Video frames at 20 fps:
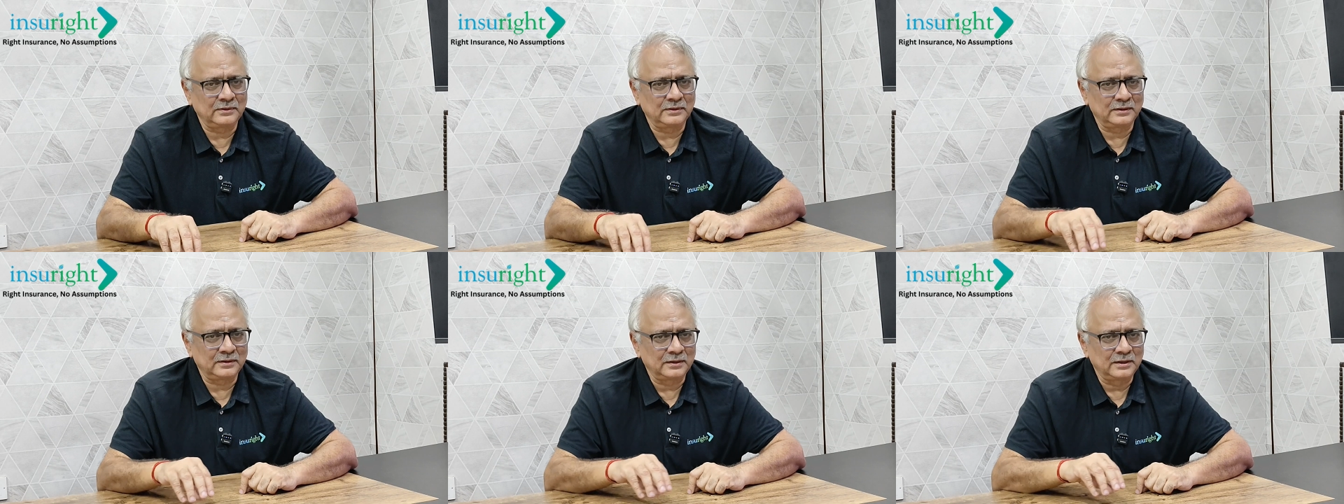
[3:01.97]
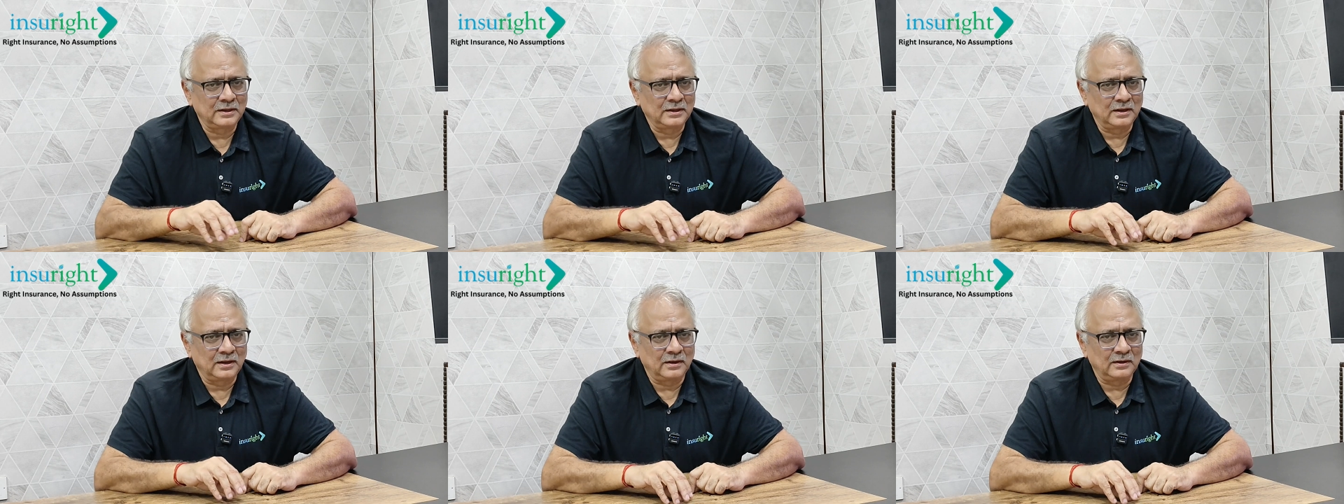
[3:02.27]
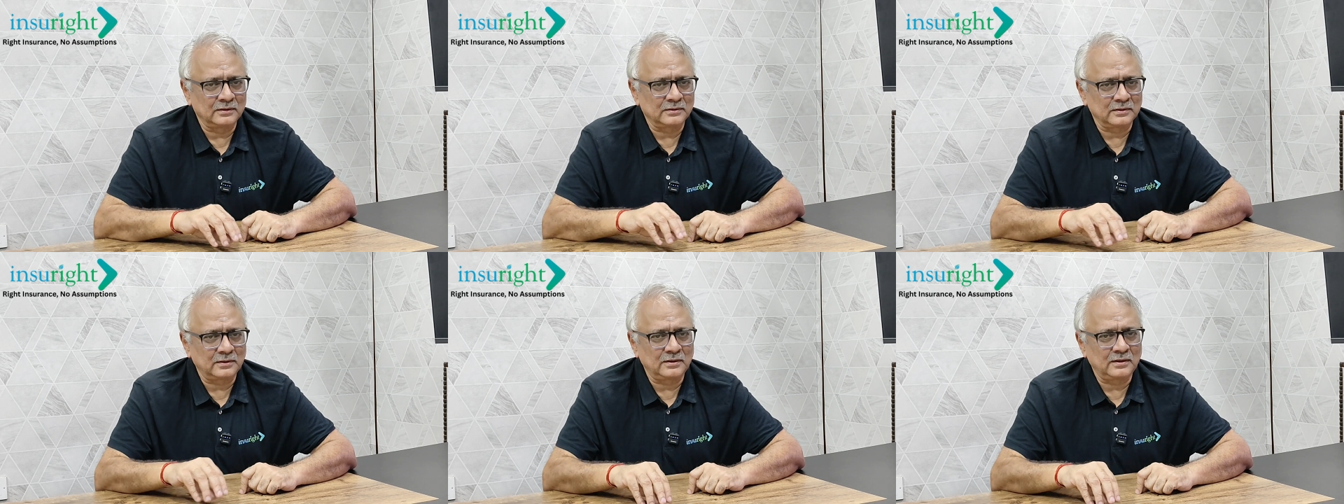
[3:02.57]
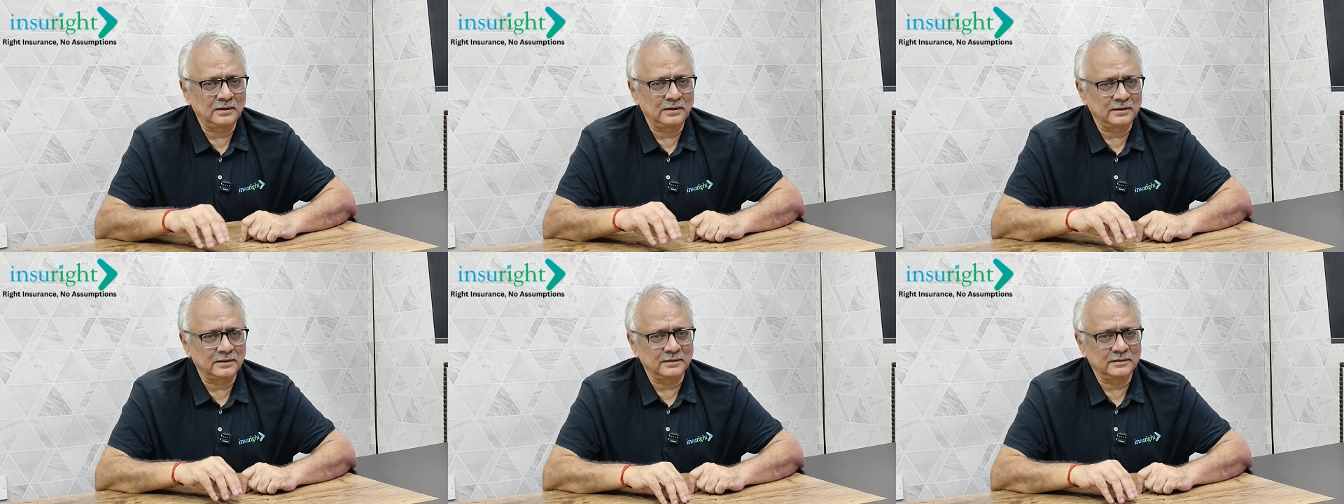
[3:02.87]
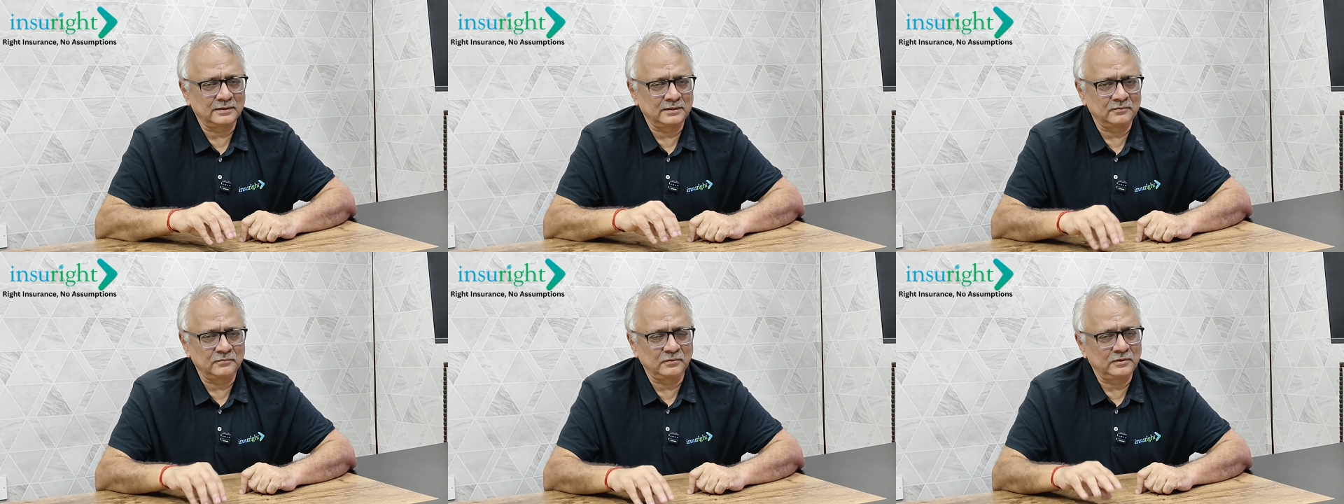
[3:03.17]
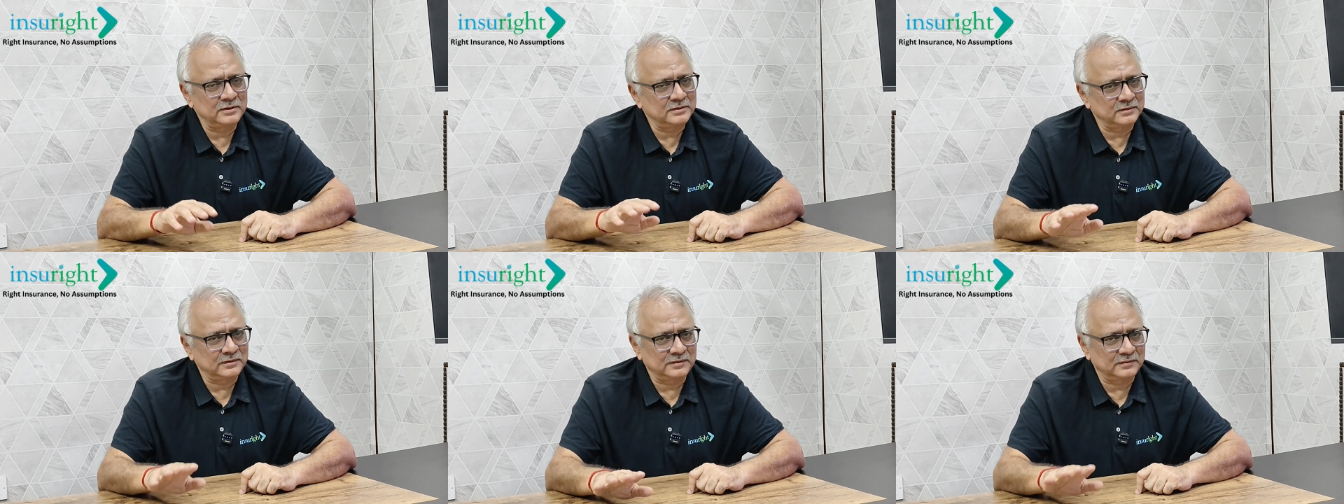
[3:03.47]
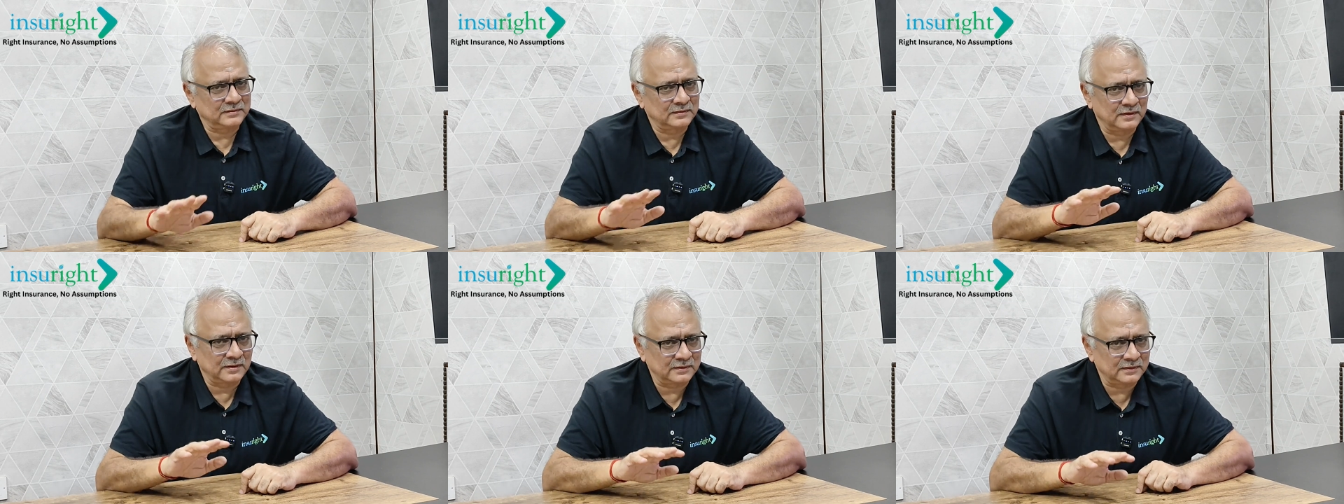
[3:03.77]
to the alcohol under the influence, it
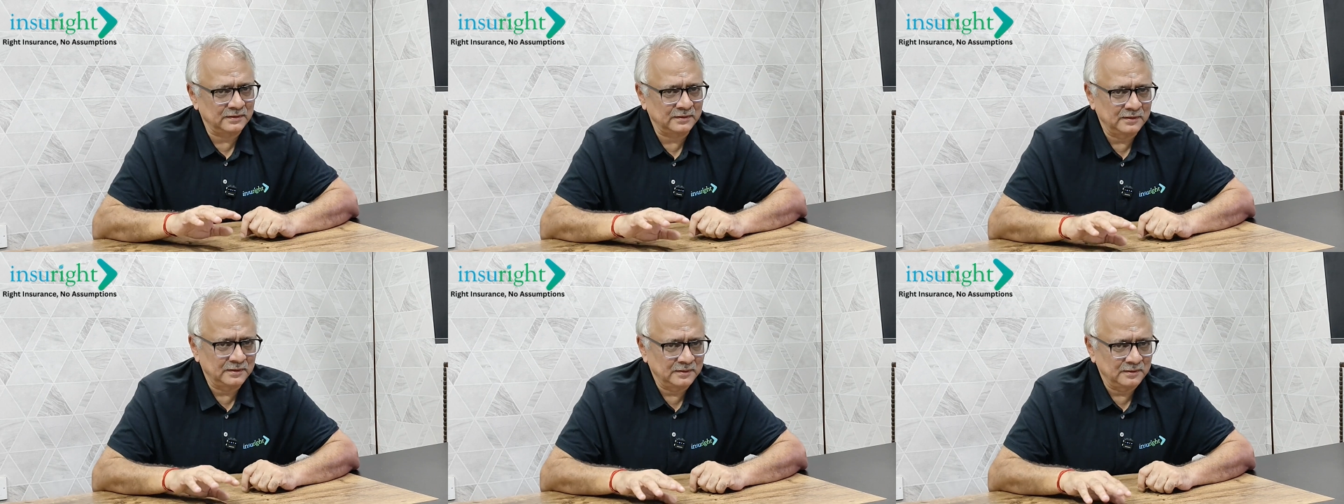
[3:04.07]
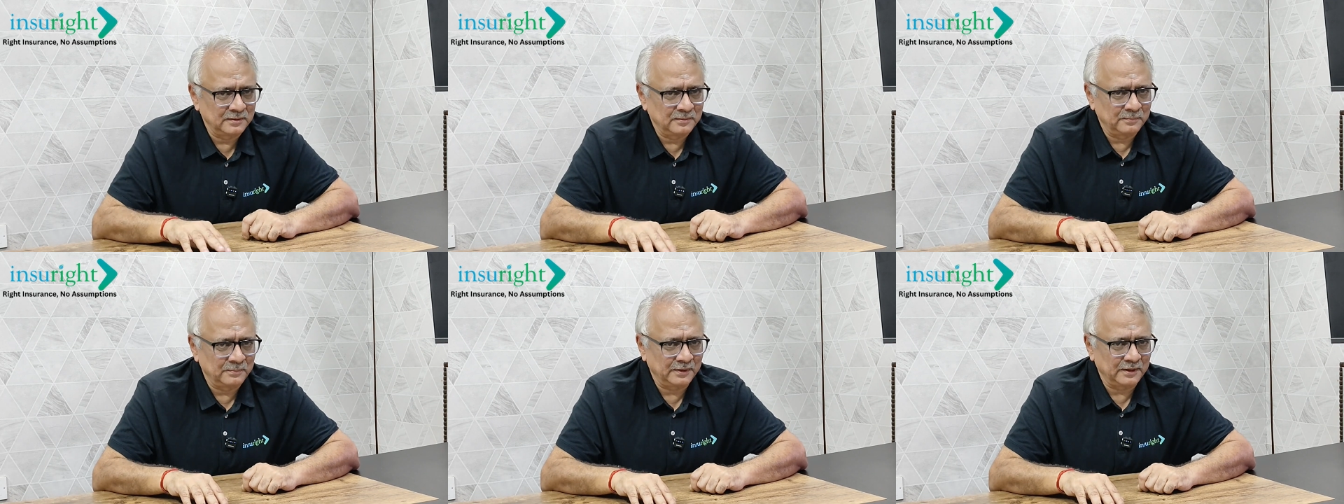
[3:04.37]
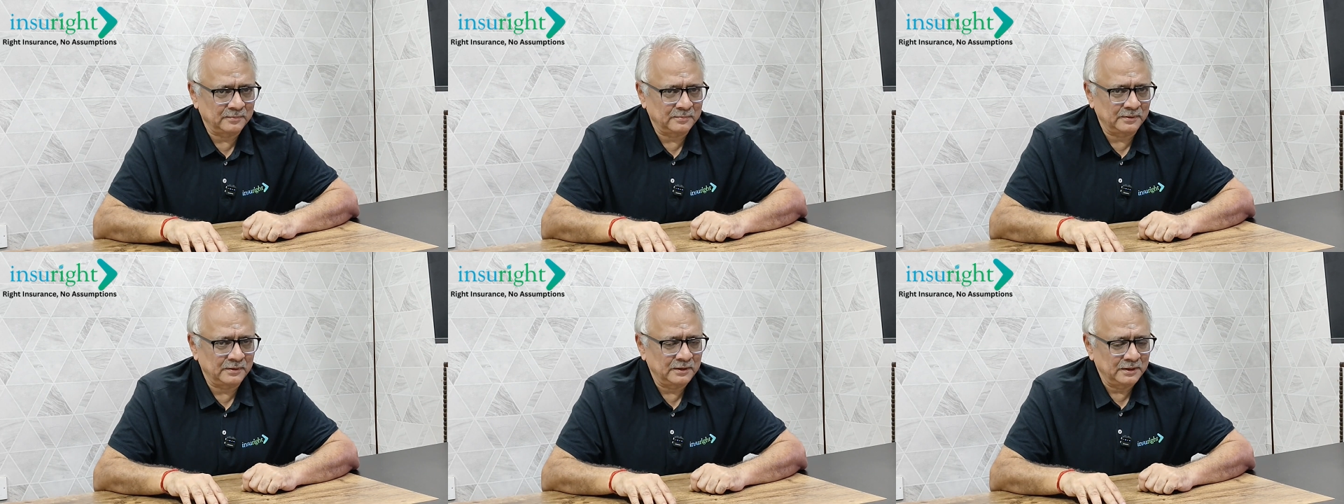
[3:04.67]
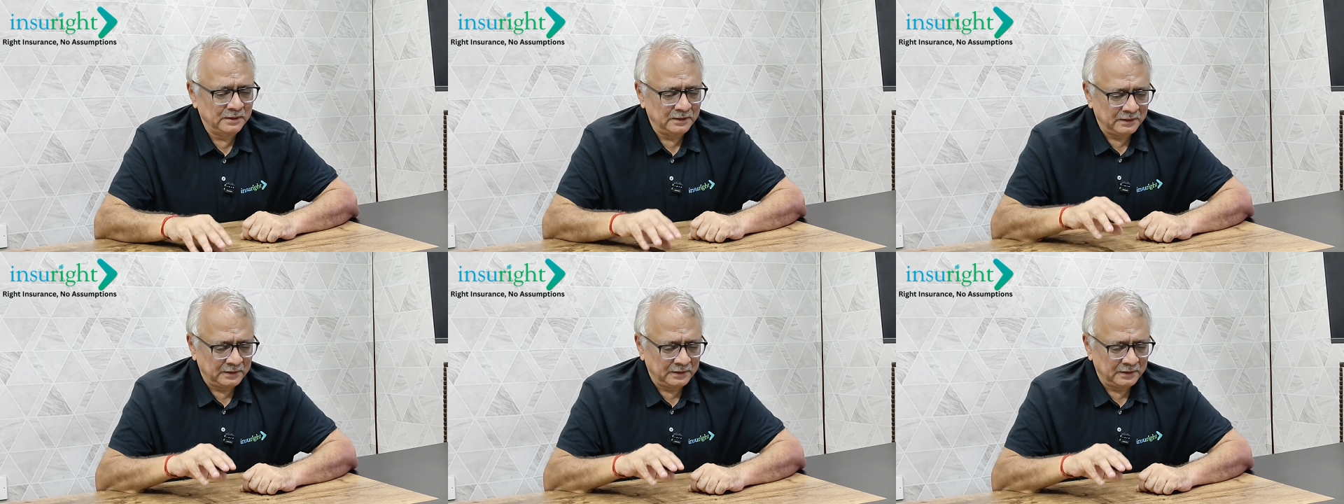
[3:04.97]
is not payable.